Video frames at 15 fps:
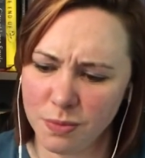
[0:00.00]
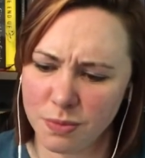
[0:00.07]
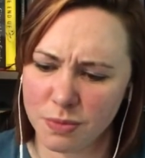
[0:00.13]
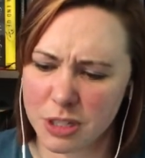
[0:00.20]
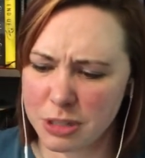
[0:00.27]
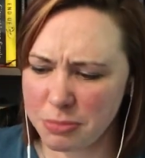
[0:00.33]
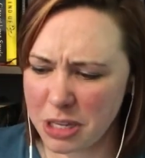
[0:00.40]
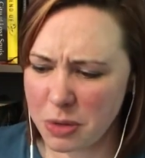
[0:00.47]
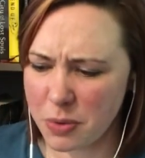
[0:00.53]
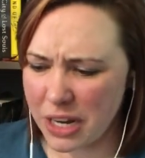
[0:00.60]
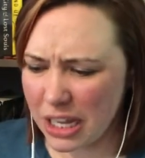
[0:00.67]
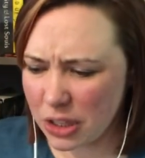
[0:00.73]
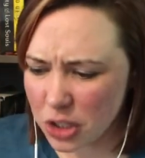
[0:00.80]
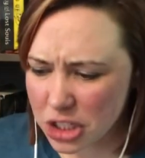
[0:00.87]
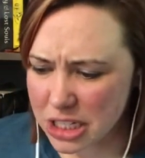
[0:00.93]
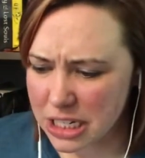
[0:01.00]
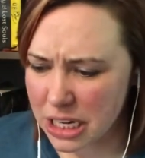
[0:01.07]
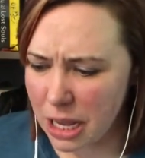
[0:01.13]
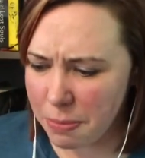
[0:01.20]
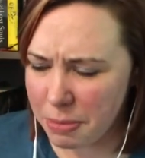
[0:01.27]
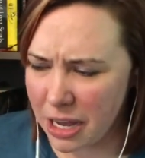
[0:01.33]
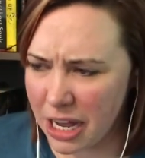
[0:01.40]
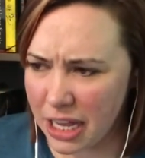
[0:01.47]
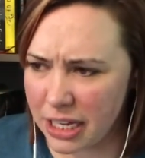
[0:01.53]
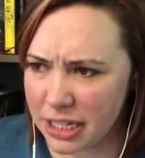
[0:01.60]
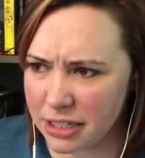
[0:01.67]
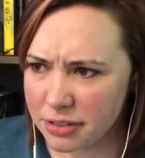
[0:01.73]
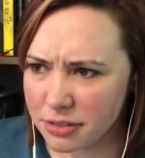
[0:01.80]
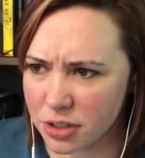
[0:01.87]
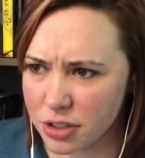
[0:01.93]
to me, when I looked it up
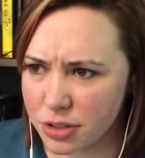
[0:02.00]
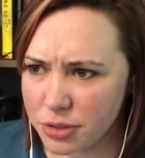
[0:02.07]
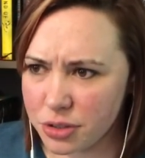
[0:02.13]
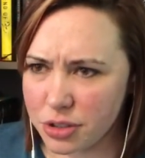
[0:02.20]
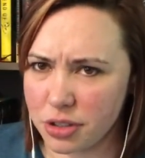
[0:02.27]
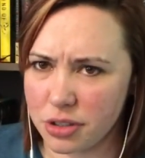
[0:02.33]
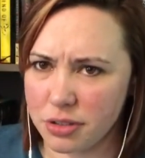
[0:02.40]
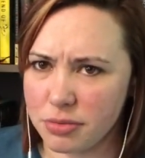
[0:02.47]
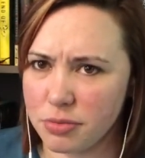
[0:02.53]
on Google,